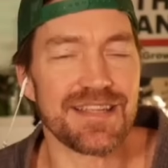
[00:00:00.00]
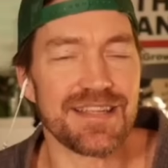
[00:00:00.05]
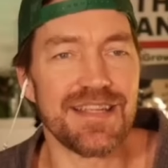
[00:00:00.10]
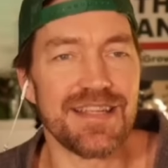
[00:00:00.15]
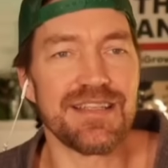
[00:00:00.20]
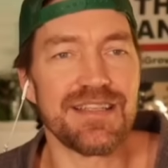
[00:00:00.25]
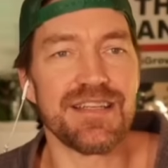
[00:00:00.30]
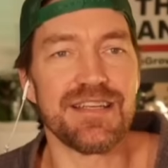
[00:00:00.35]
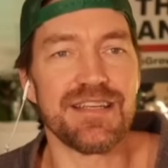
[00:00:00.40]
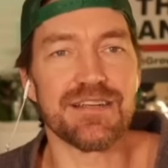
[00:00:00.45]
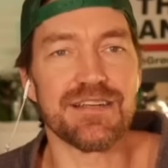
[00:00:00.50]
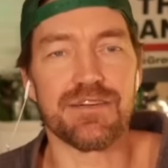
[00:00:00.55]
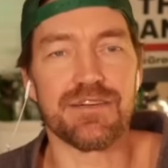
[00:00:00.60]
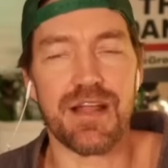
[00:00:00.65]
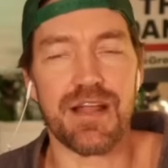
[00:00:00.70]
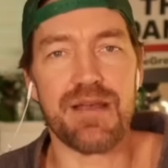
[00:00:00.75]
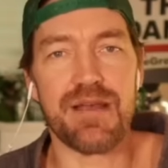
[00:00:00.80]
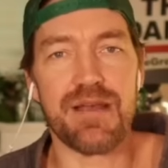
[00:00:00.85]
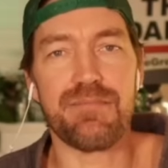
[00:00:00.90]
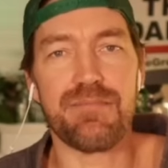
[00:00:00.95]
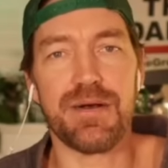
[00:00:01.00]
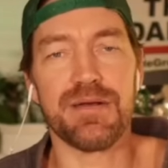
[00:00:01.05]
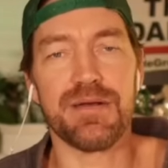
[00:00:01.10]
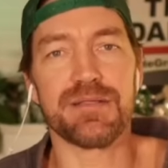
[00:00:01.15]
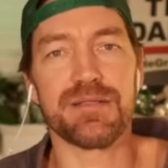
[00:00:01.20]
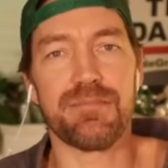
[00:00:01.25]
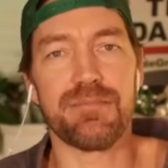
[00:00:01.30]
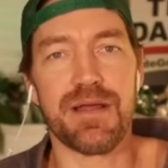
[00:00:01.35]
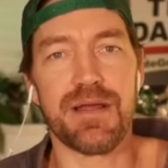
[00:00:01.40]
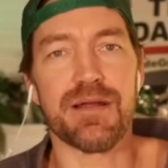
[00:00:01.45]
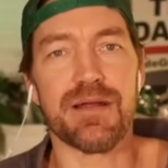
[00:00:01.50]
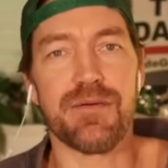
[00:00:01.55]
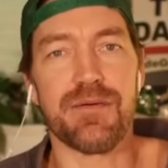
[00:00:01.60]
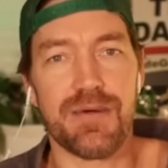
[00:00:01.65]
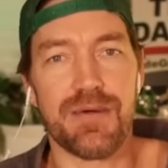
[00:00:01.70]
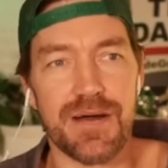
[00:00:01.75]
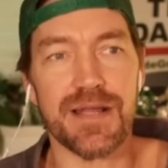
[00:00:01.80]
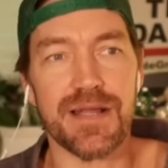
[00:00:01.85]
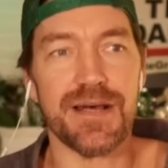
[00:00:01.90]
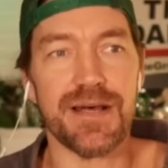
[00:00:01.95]
isn't your grandpa's
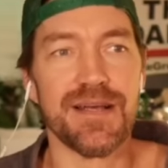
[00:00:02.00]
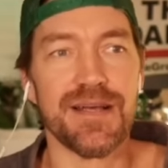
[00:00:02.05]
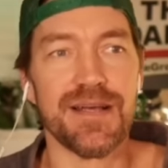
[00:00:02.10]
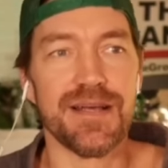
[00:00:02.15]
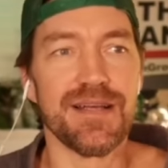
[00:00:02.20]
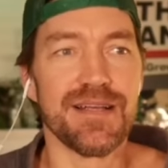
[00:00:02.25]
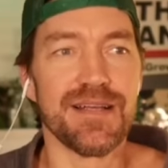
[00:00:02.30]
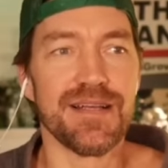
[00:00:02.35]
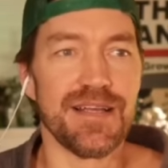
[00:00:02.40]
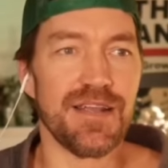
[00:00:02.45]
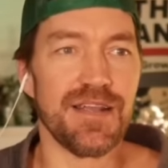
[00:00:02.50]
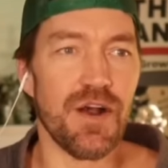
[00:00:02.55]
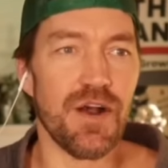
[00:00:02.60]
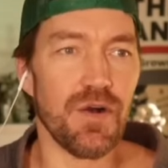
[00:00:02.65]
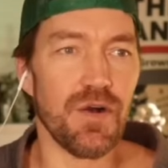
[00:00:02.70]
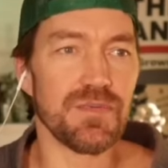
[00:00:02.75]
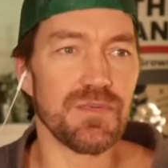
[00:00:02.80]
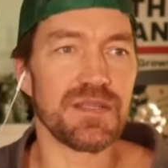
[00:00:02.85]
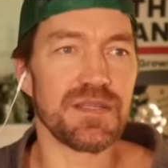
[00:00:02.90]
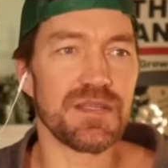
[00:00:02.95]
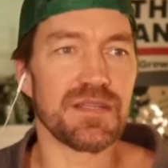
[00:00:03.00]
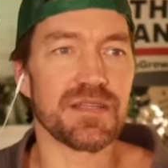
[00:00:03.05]
marijuana. In Oaks to uh.